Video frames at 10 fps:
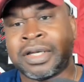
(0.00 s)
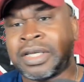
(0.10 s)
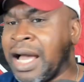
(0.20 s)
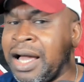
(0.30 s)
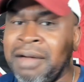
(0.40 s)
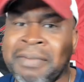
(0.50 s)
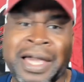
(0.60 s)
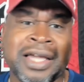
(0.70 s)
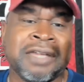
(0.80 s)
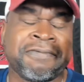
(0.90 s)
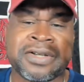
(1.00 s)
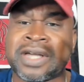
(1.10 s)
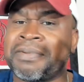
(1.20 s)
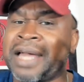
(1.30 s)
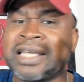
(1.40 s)
No, man, the first
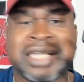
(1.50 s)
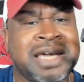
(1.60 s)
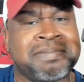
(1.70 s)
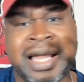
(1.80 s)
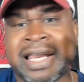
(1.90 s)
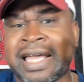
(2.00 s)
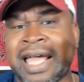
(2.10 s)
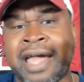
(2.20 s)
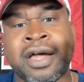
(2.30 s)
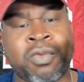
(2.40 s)
couple games she ain't playing again.